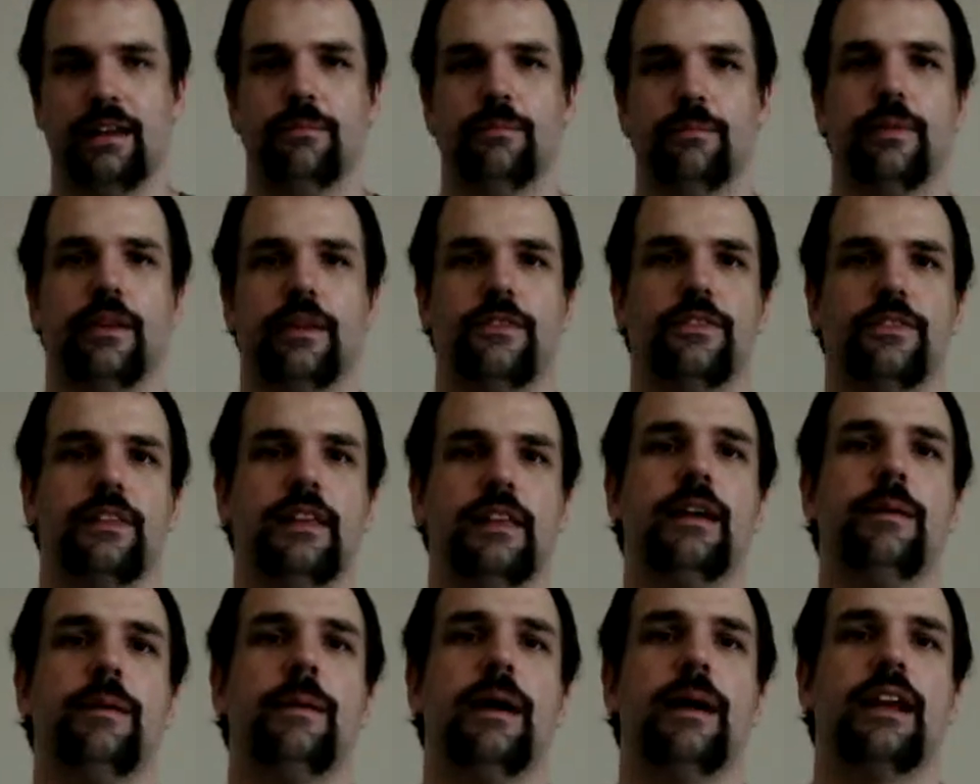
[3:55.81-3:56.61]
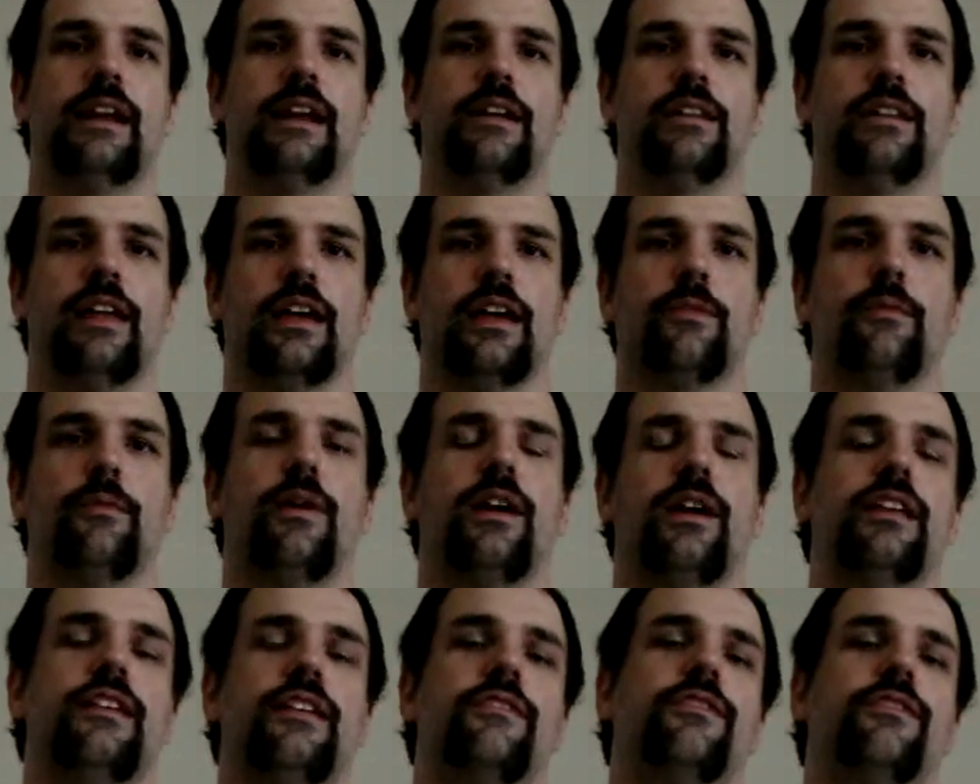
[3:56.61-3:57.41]
but if you think about it, like,
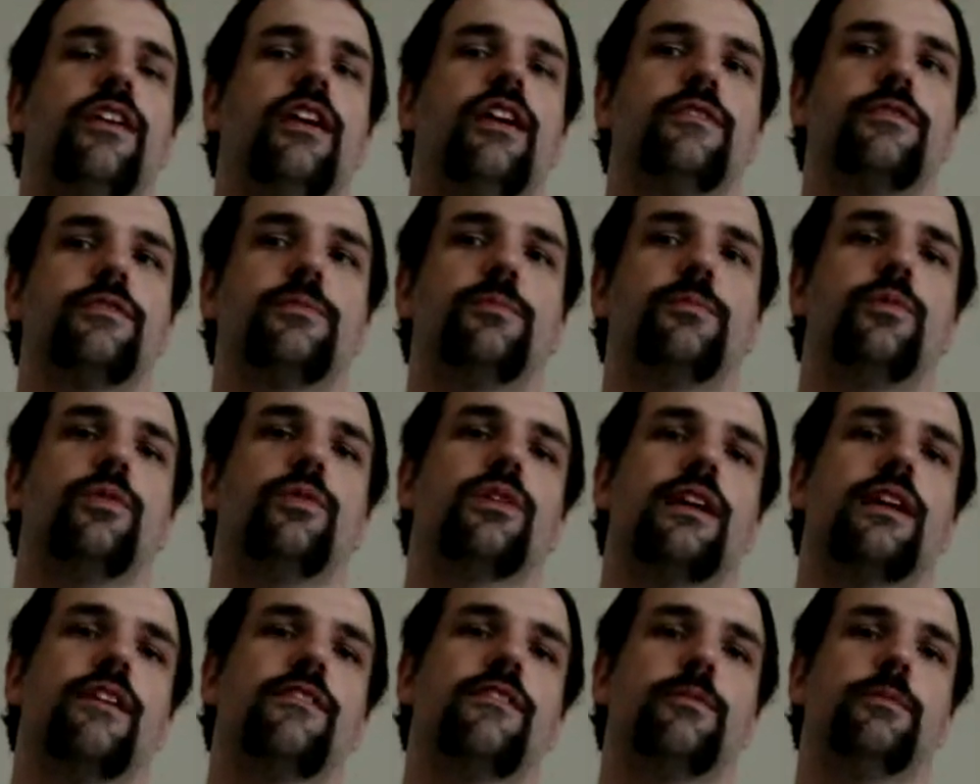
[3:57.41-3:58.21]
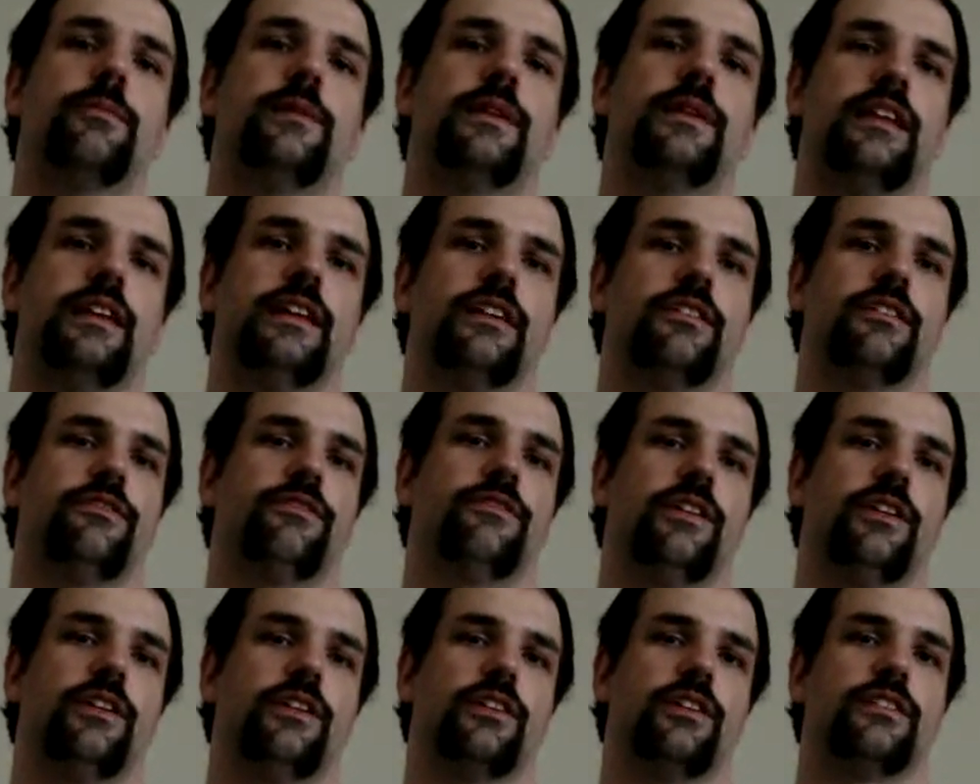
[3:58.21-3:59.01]
what involves more government
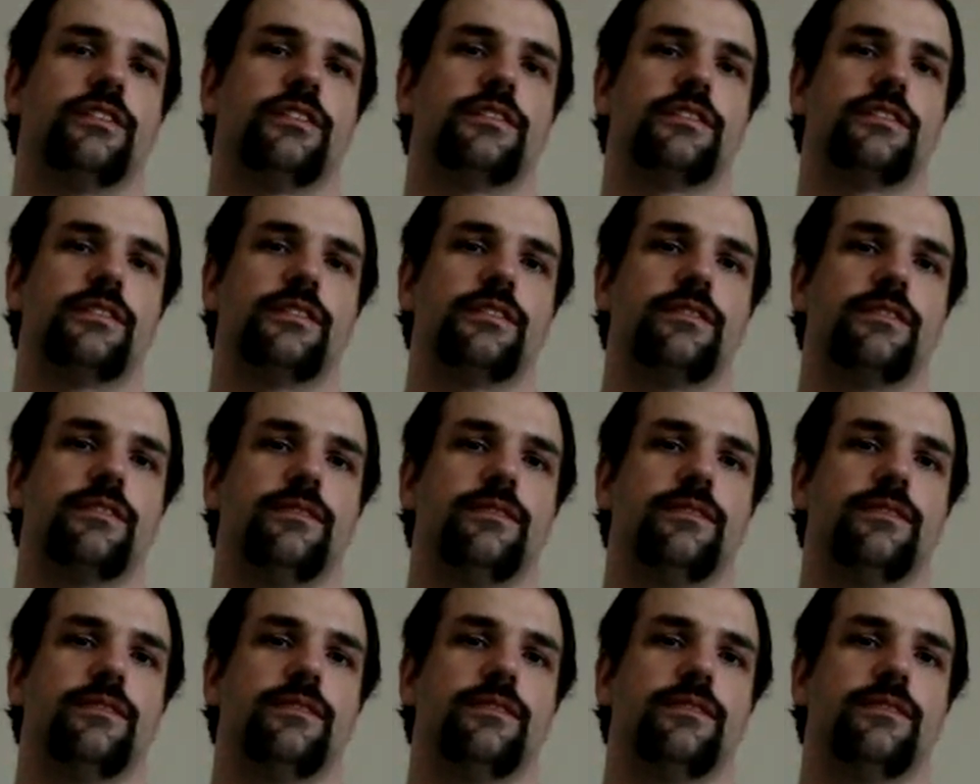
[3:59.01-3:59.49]
interference?